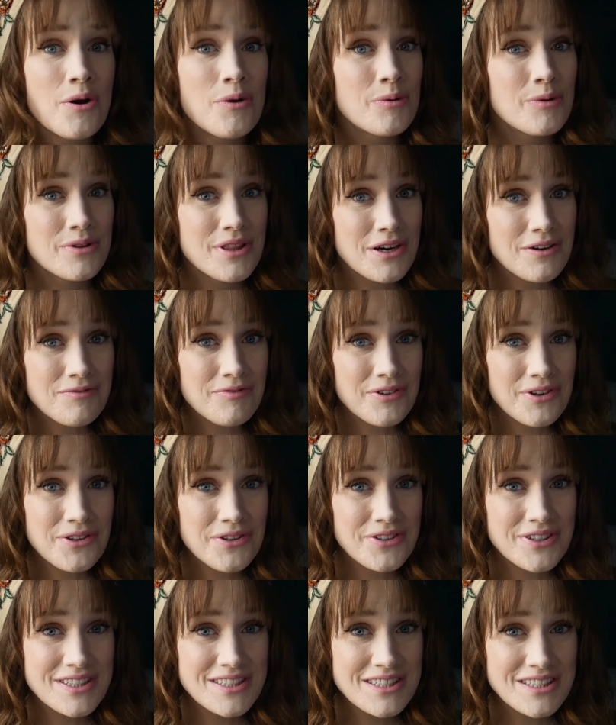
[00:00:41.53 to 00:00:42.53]
without
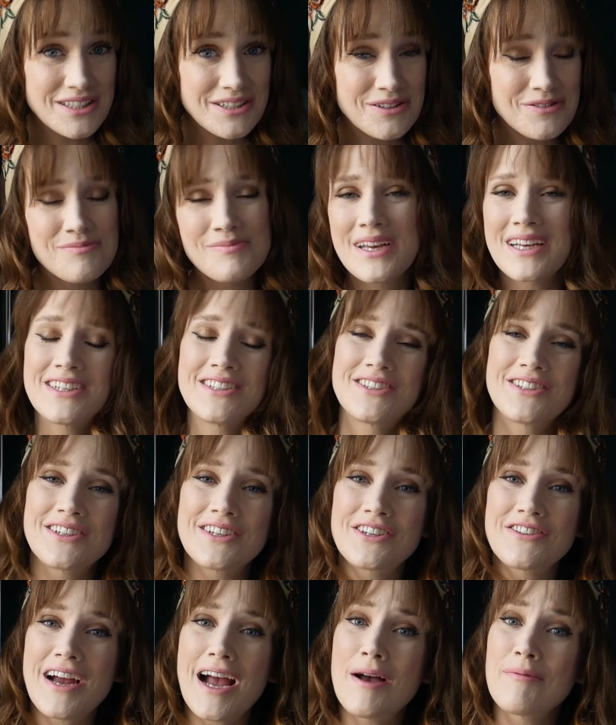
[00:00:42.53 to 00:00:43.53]
further ado, make sure
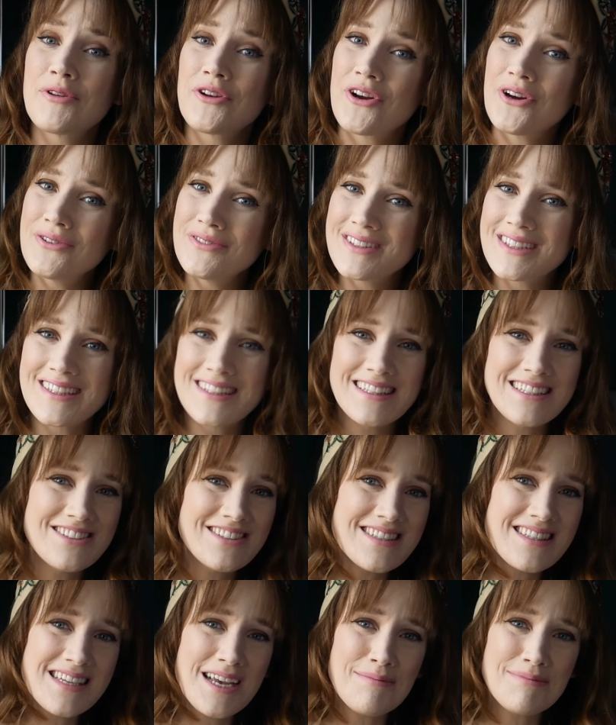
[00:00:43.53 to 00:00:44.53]
to grab your own
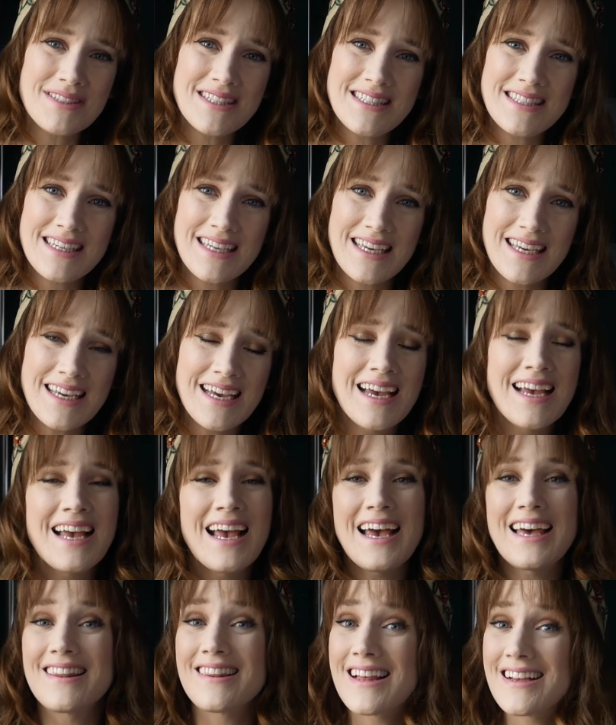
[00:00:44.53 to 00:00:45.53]
delicious cup of tea
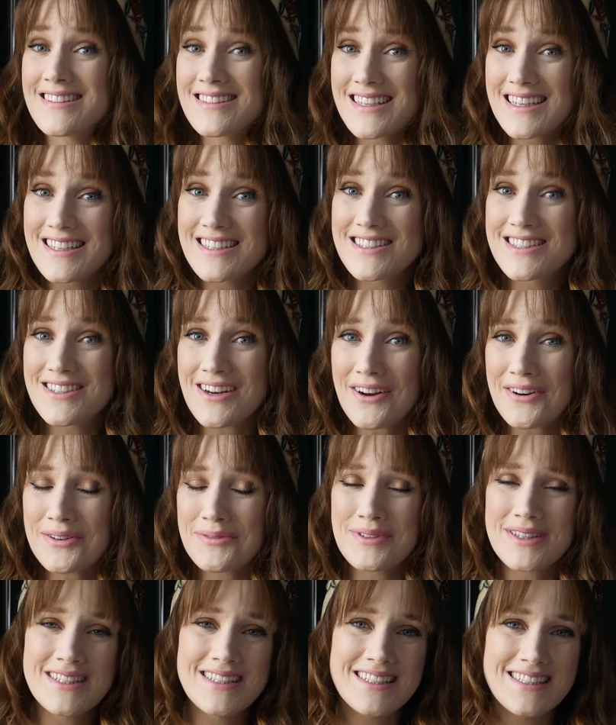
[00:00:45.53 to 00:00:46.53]
and let's get started
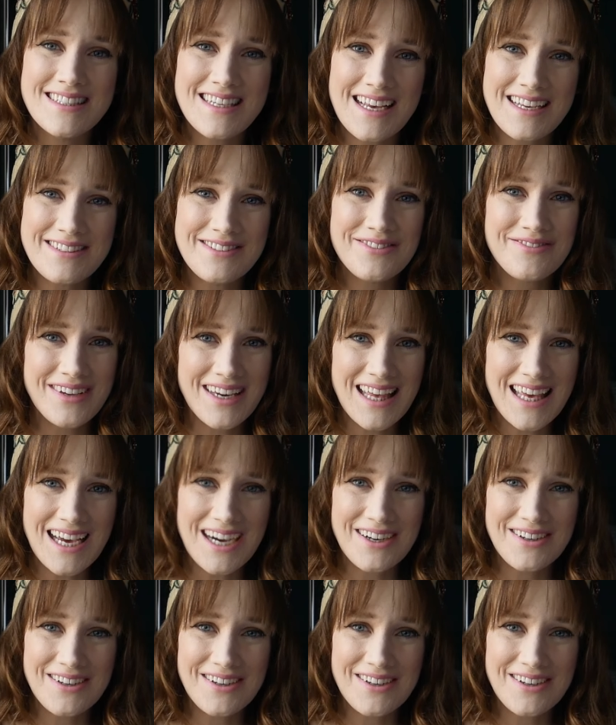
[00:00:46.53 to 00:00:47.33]
with today's video.